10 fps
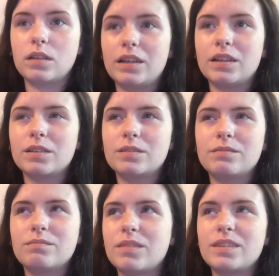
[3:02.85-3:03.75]
like
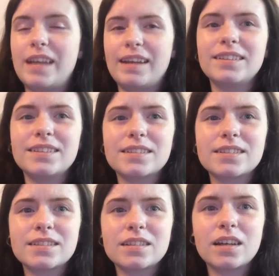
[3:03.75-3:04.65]

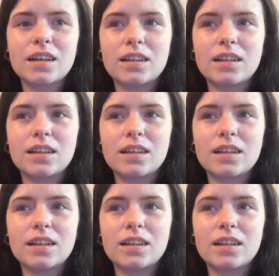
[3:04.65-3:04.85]
dense.